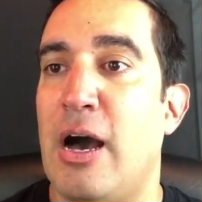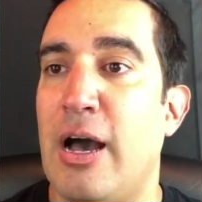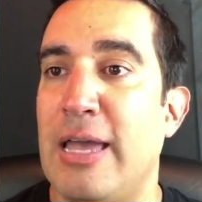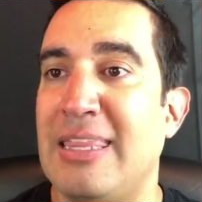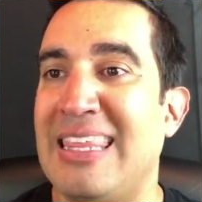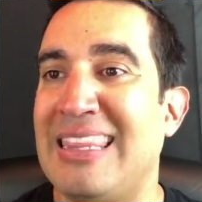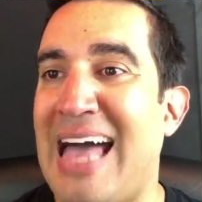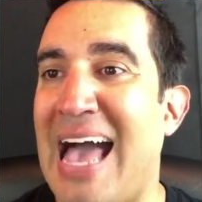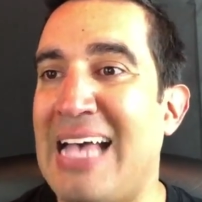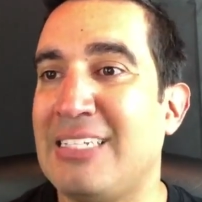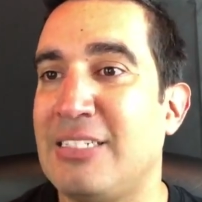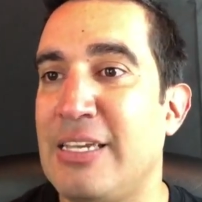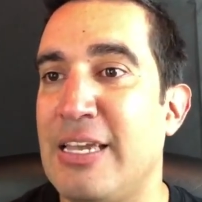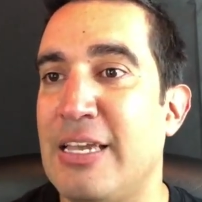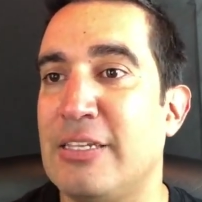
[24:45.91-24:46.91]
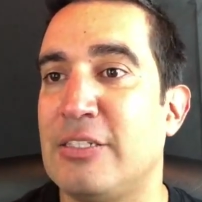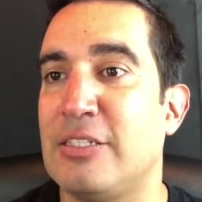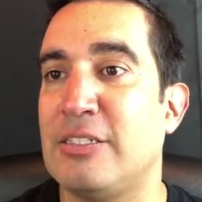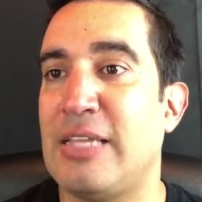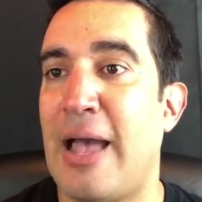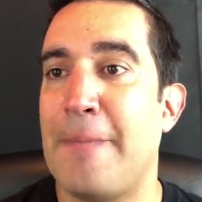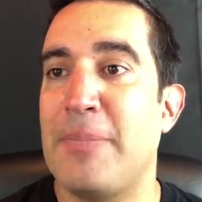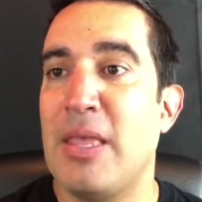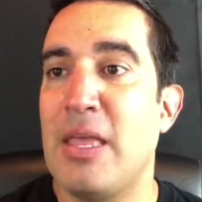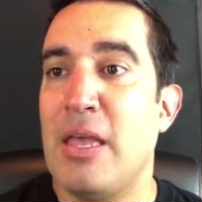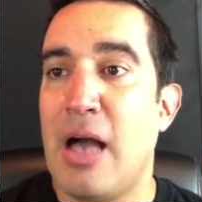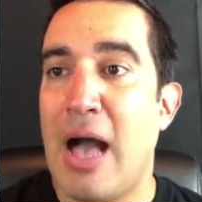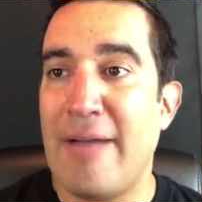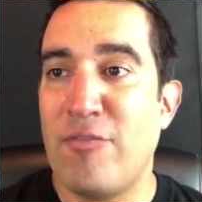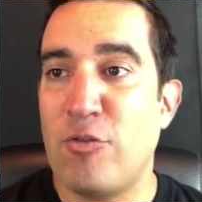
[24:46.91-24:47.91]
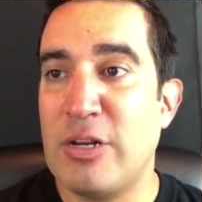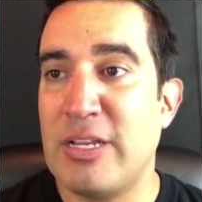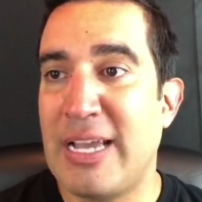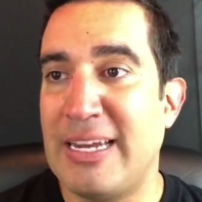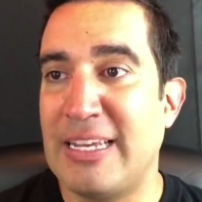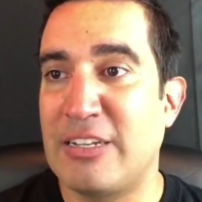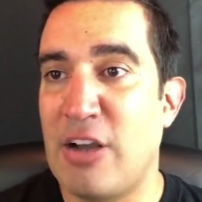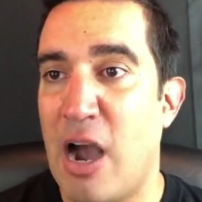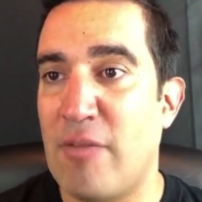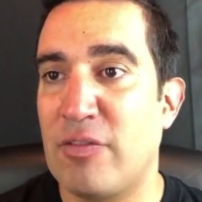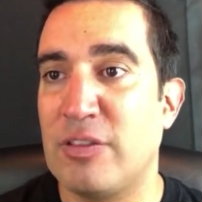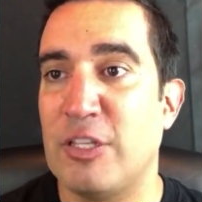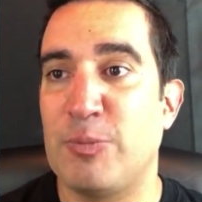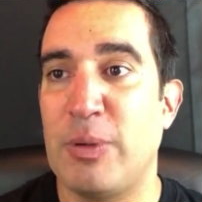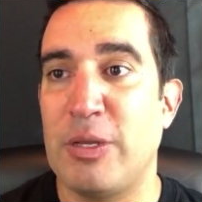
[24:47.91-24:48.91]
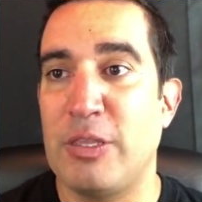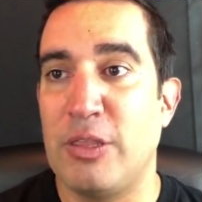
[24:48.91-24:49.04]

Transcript: And then lastly is that I've already kind of covered this,